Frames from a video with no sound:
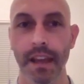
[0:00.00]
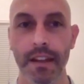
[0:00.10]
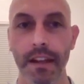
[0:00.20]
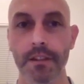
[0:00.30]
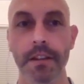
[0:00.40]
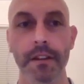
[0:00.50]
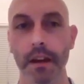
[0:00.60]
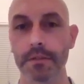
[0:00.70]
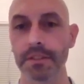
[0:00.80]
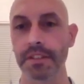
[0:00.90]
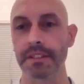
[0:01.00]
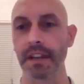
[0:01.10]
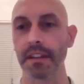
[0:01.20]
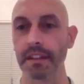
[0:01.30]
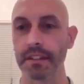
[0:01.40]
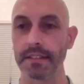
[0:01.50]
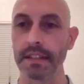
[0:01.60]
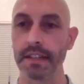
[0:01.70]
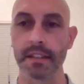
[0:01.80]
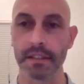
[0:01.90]
No, I was just going to say, I think
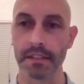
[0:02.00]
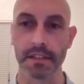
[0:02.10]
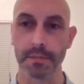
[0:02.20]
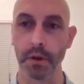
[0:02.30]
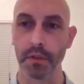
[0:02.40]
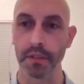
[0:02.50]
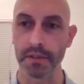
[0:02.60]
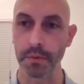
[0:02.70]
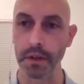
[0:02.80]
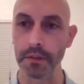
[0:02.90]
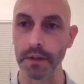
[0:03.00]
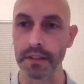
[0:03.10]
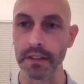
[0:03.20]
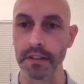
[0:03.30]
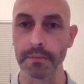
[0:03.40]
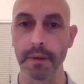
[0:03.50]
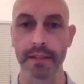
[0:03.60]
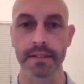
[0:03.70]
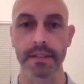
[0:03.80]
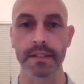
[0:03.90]
it's both as well, right? The
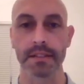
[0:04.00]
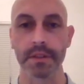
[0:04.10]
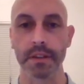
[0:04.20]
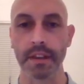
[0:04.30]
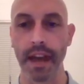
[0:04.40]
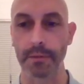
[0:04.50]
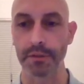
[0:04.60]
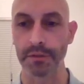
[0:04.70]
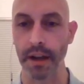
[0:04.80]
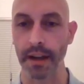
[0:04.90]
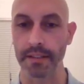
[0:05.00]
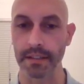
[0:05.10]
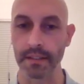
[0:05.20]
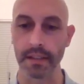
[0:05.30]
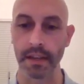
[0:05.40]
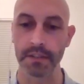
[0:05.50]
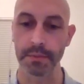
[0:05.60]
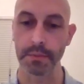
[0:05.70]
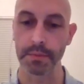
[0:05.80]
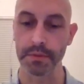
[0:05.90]
mindset is very abstract and allows
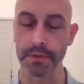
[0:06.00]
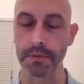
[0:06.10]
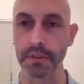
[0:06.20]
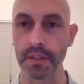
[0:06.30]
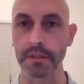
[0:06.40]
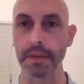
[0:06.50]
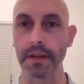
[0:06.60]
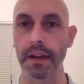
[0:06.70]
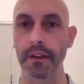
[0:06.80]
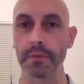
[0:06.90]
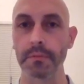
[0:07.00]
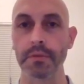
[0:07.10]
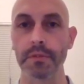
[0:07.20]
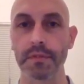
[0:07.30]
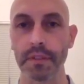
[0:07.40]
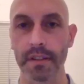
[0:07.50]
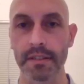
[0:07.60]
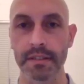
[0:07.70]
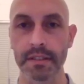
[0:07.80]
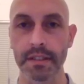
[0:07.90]
people to think about how to improve constantly.